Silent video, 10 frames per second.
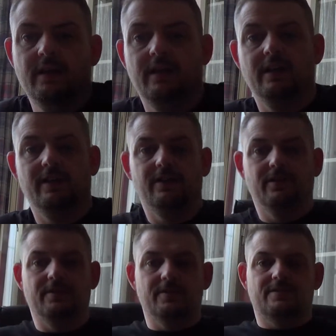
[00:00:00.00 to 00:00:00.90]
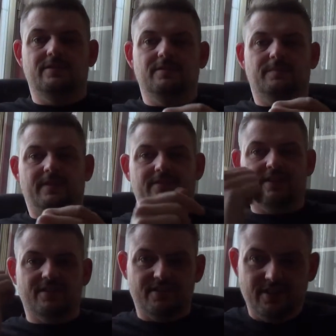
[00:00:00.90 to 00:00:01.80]
Hello YouTube, as you
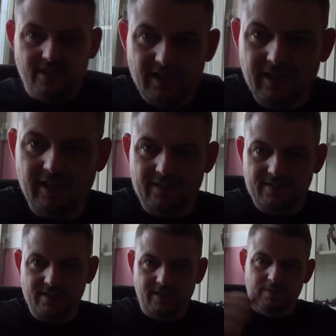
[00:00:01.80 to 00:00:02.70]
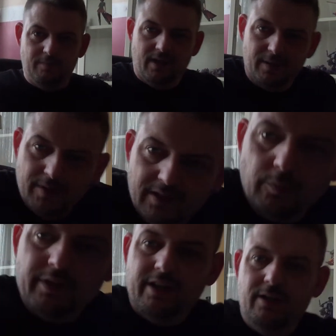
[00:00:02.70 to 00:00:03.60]
can see outside behind me on the
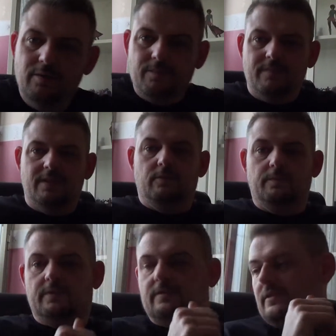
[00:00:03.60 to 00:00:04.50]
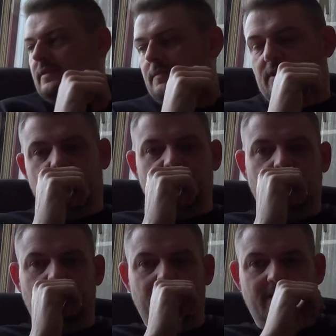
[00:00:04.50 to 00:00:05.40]
window, did I
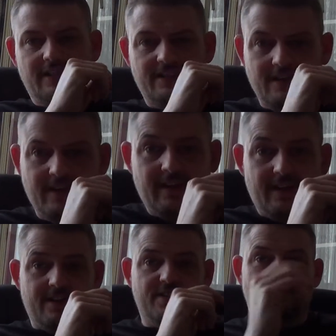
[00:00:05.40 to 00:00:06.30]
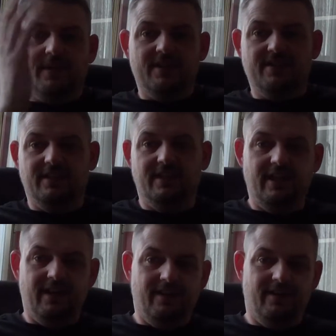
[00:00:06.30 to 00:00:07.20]
check correctly, spring is in the
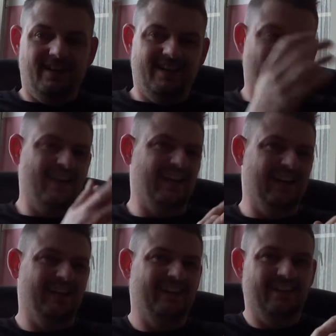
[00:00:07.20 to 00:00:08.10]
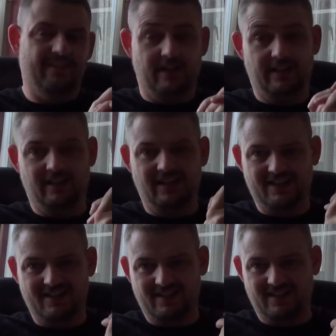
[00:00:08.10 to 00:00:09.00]
air, at
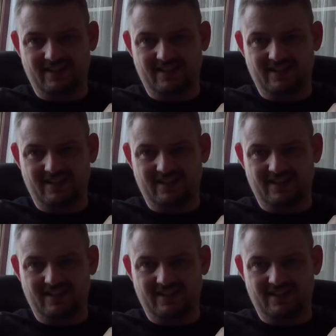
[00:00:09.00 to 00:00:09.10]
last,